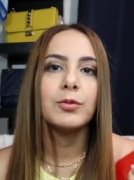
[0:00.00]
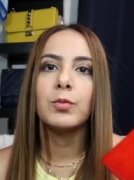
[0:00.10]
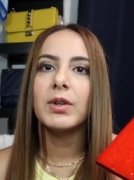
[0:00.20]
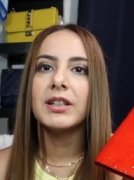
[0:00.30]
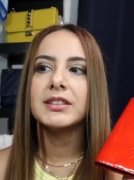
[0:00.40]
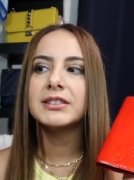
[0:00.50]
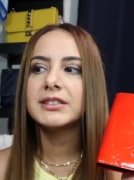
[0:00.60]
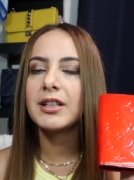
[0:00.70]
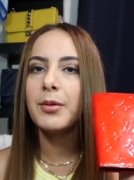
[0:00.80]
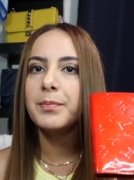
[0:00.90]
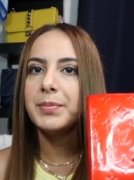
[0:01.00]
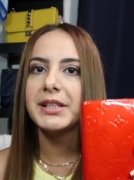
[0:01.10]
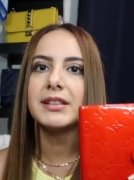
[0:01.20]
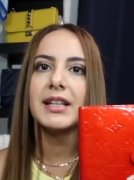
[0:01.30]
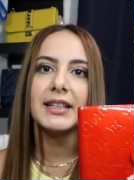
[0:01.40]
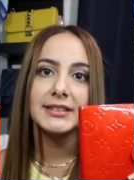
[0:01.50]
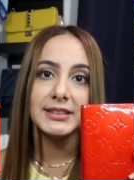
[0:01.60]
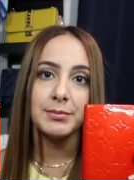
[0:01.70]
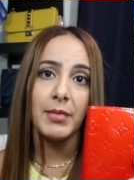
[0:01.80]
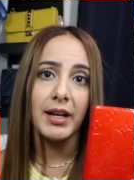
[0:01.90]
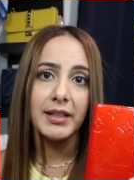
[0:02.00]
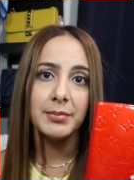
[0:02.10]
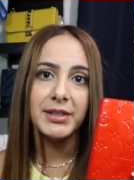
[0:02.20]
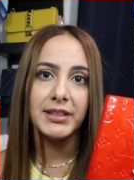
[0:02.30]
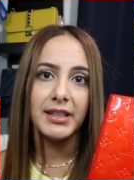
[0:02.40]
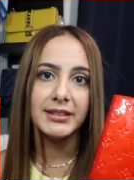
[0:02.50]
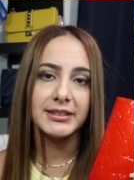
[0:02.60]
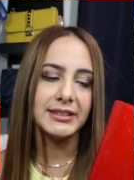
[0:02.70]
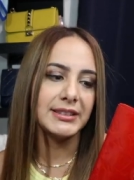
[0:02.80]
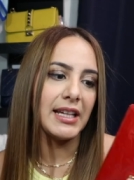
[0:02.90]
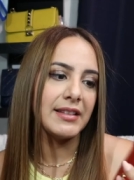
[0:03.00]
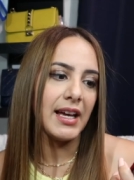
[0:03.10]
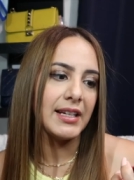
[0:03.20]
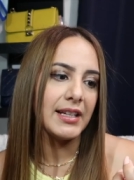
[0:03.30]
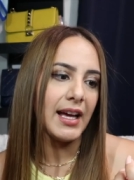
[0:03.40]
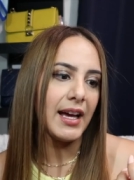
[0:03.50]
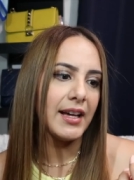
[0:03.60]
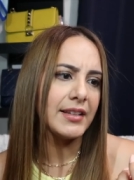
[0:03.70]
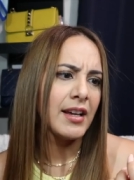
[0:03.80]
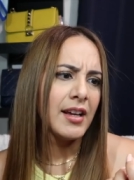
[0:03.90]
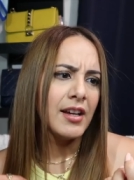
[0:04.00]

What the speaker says: was a bit less than mine because it said that it had